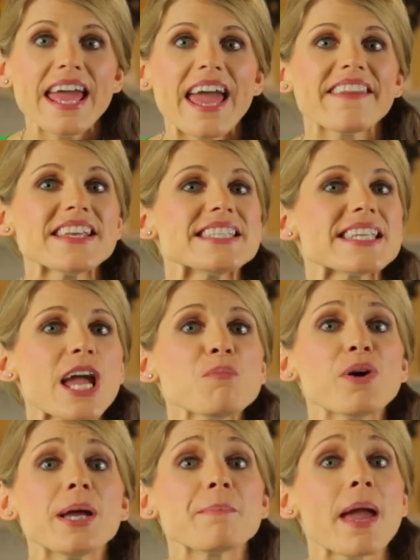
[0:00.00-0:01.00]
In the
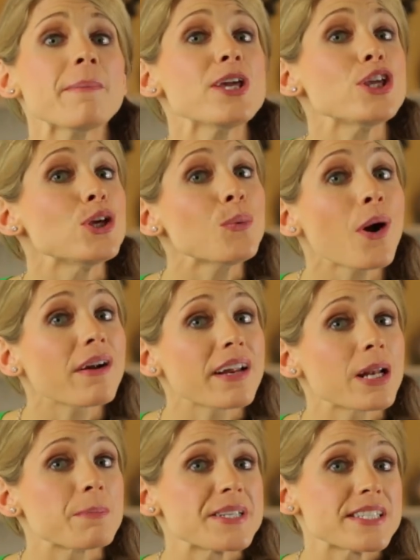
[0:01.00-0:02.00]
same way, maybe you
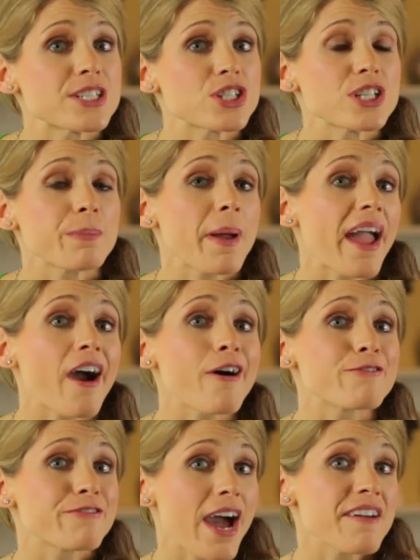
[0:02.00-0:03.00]
aren't in a position to pay
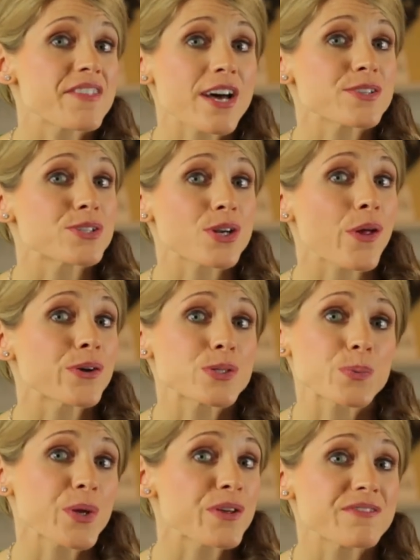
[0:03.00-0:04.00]
off
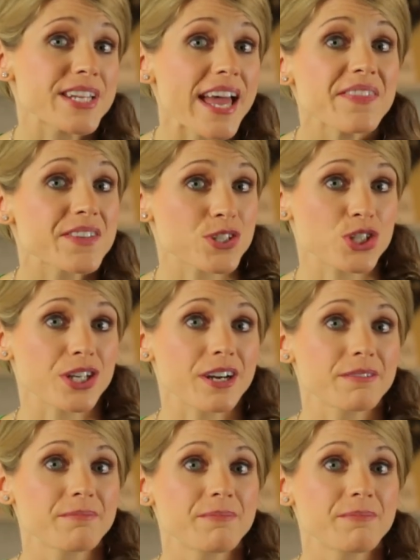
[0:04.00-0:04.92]
$5,000 worth of debt this year.